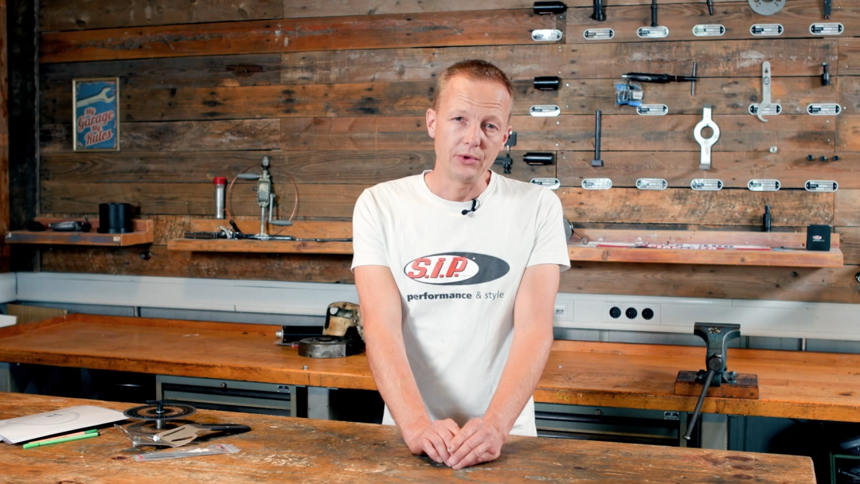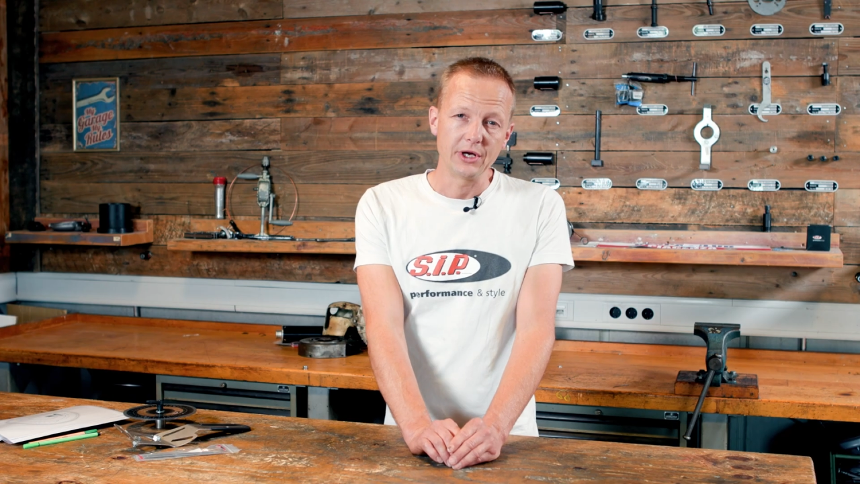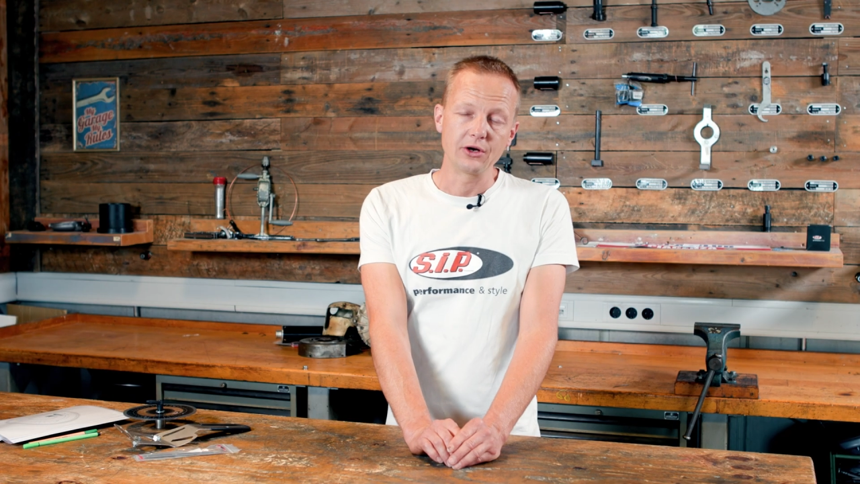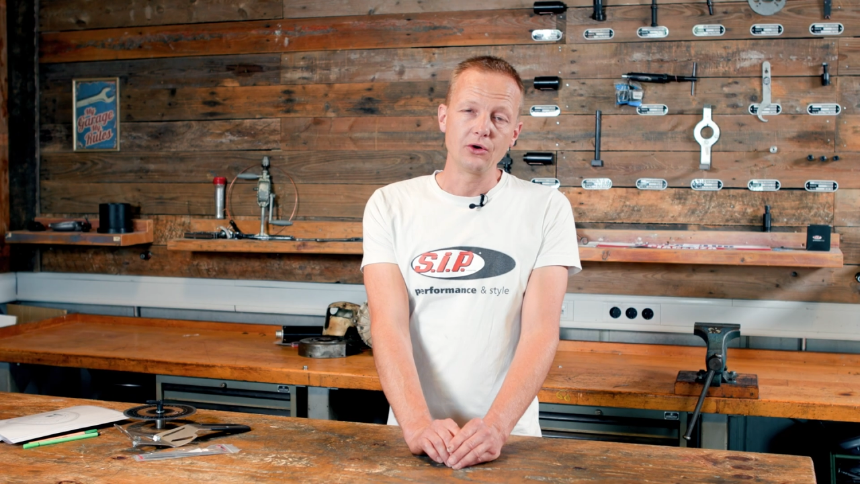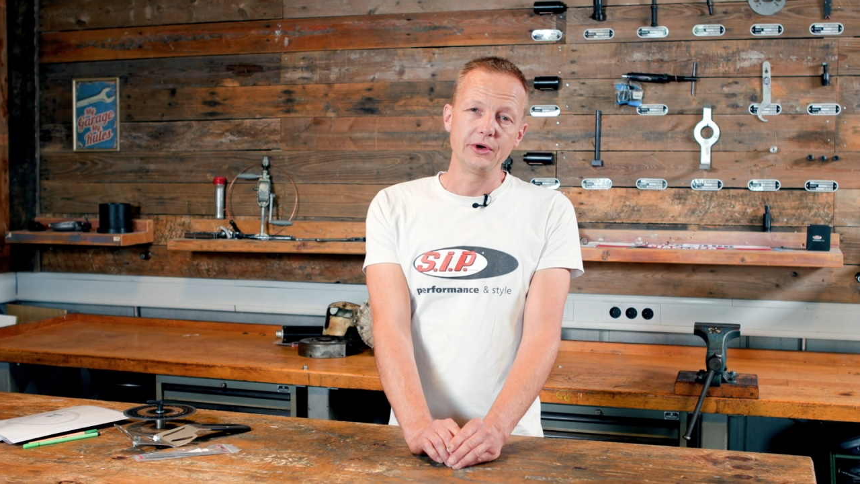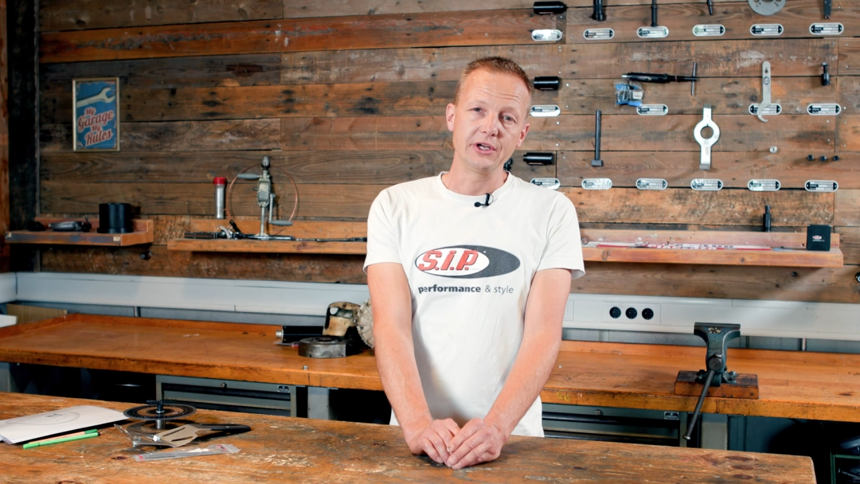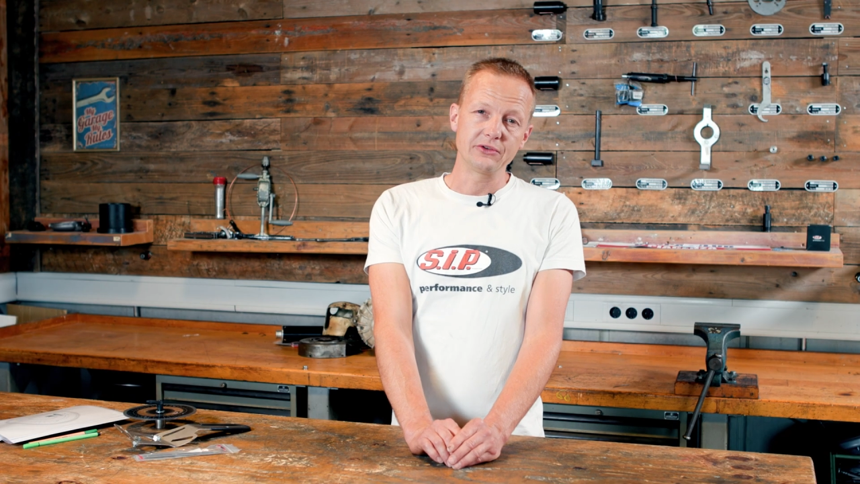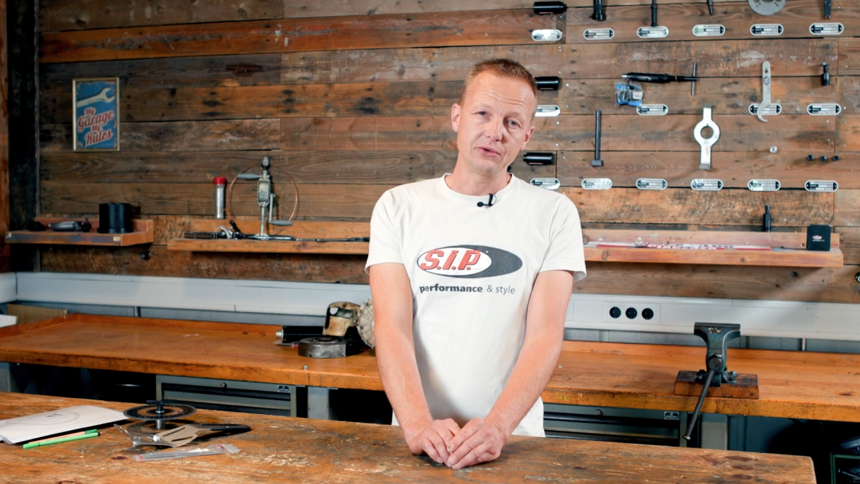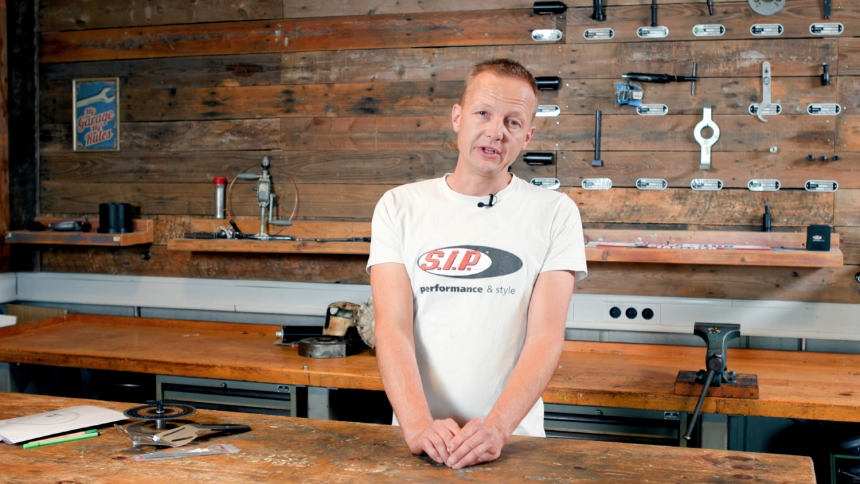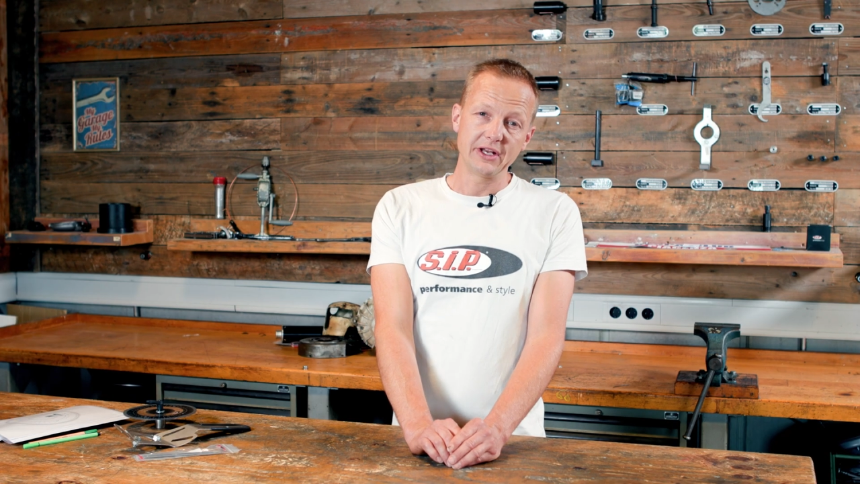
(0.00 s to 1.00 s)
we are
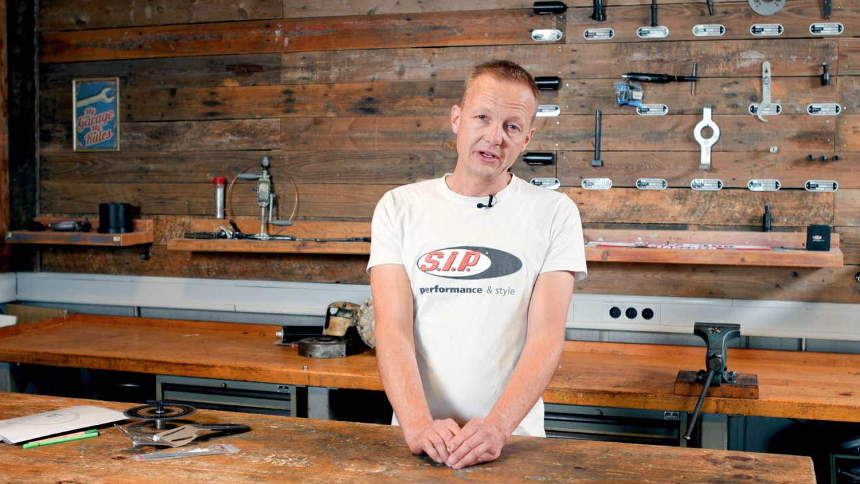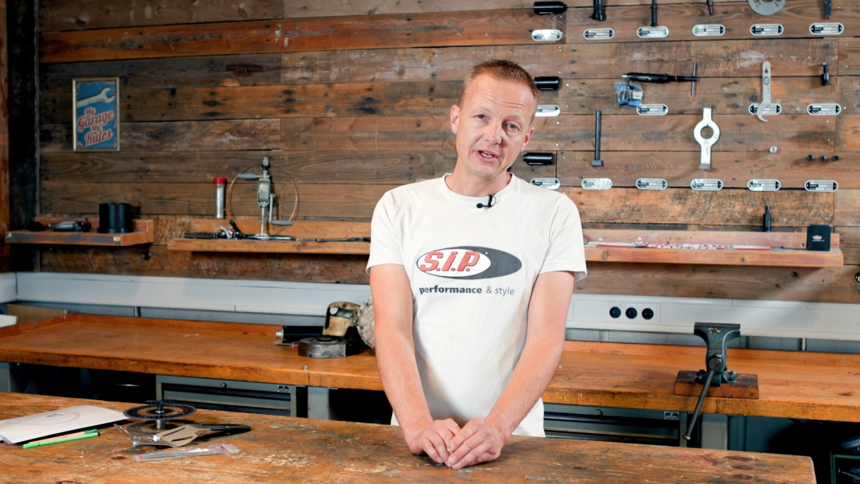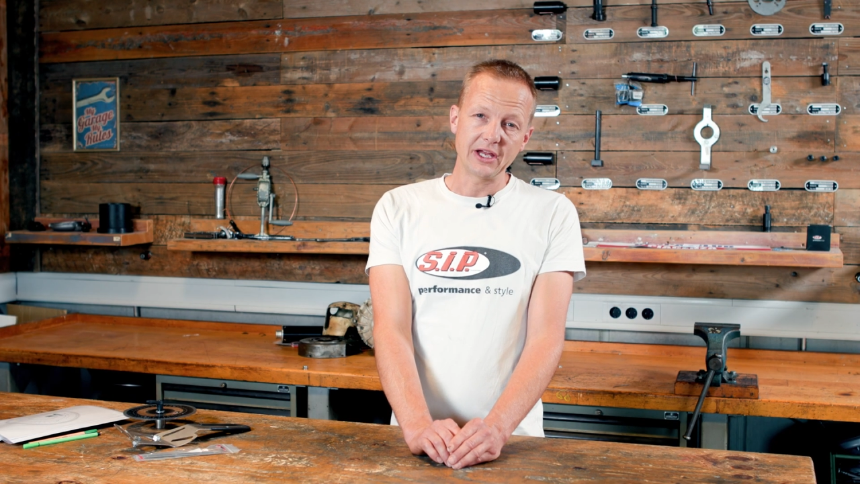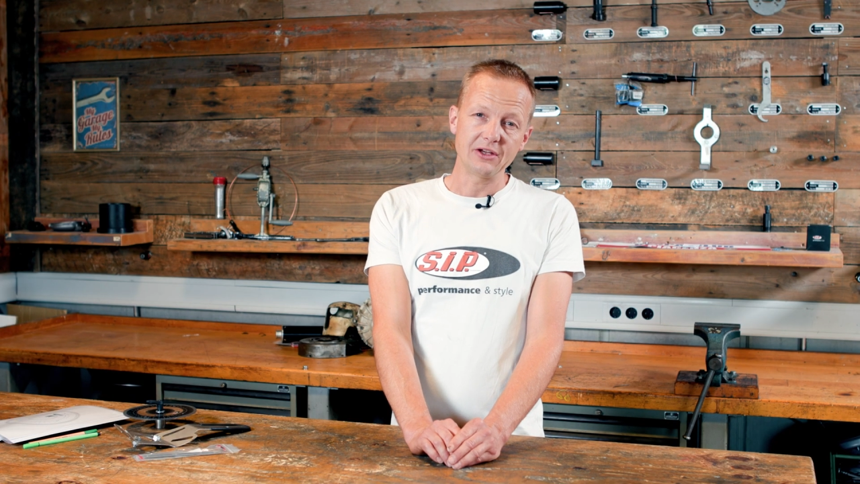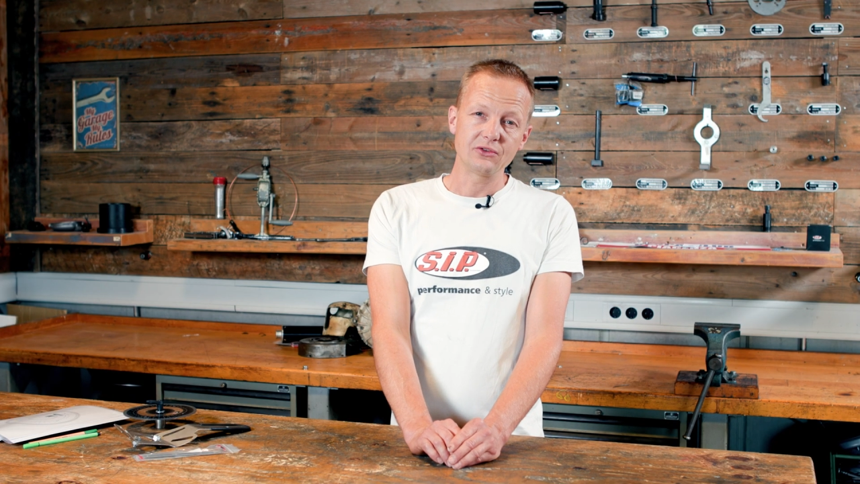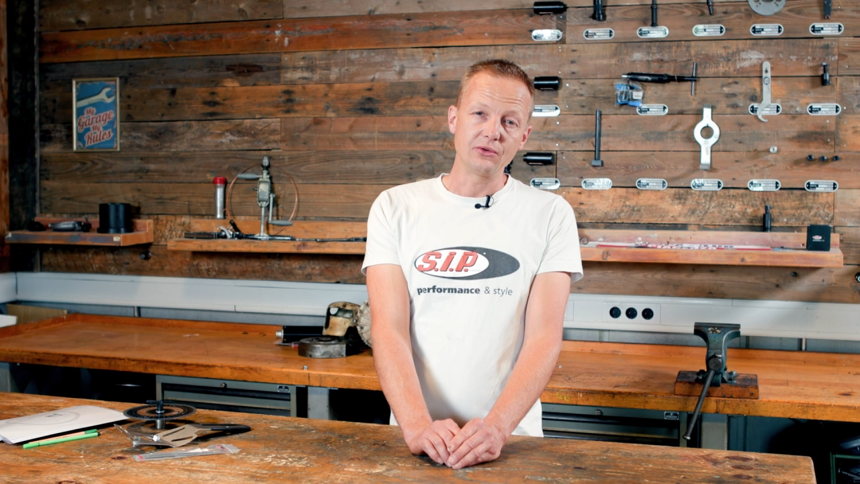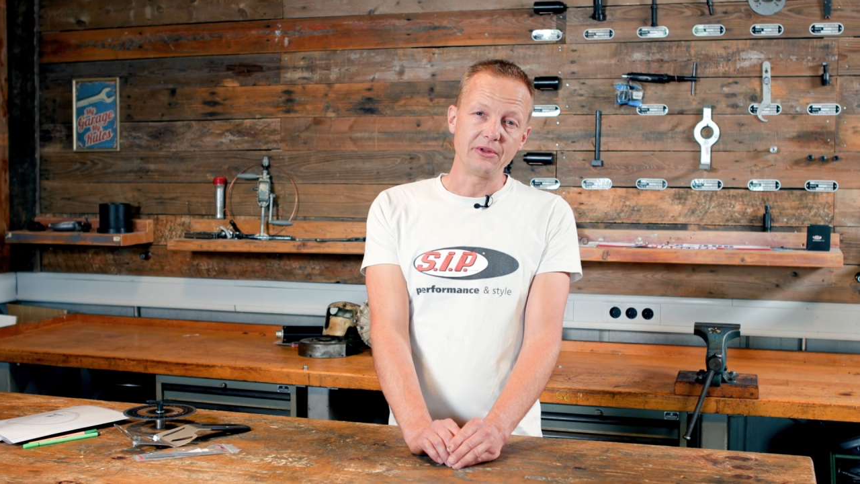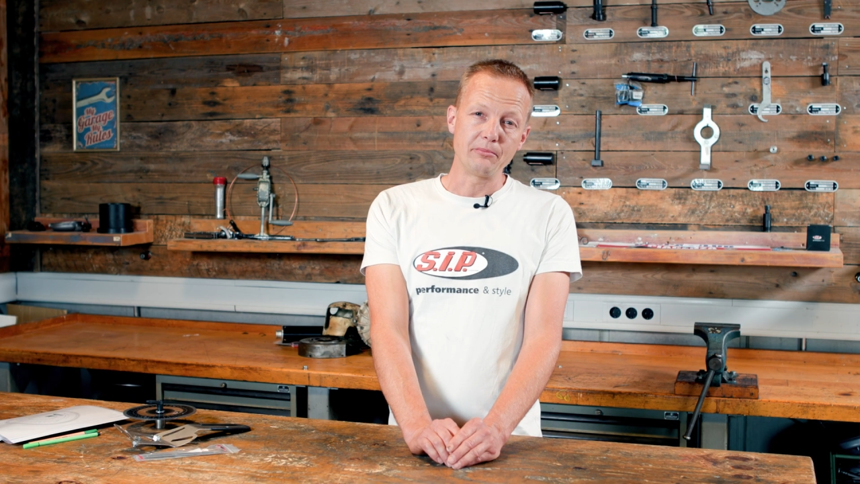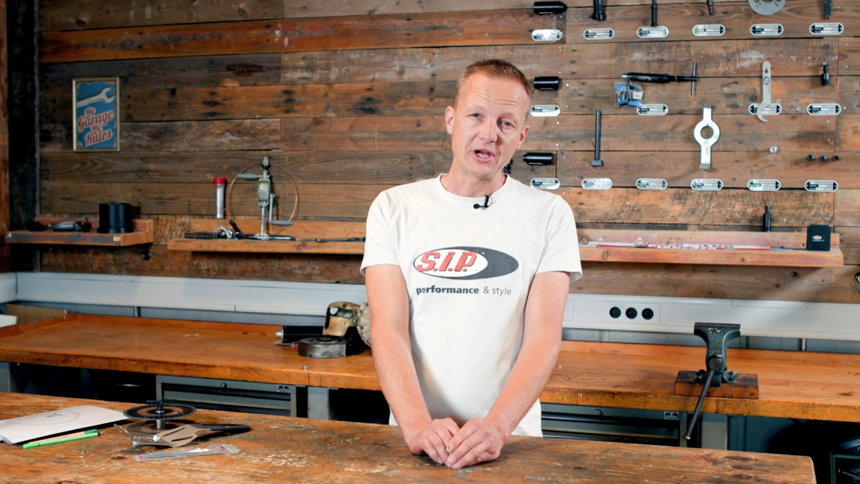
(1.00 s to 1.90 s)
going to dedicate to the